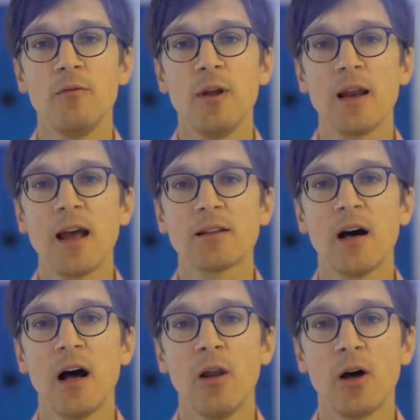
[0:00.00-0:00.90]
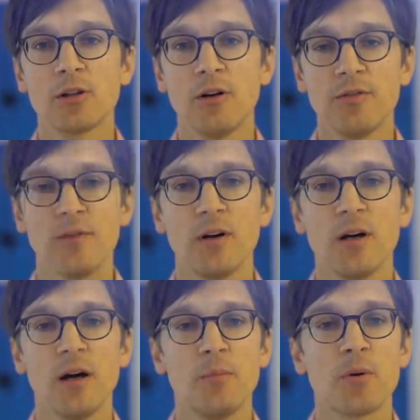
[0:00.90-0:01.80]
will get a lot of
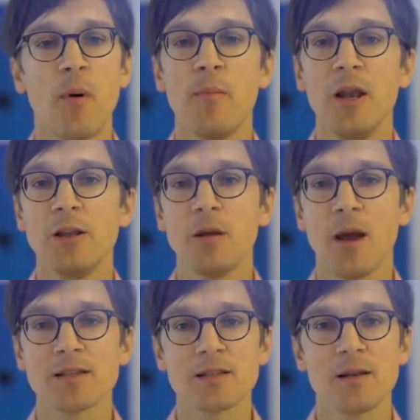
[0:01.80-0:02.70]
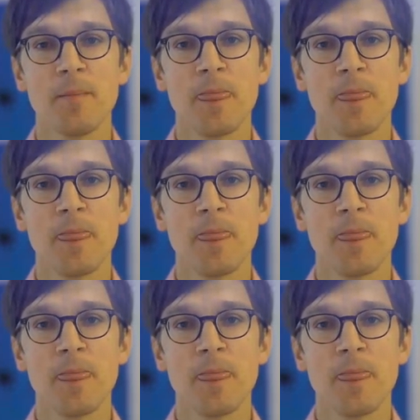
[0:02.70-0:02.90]
uh, probability mess.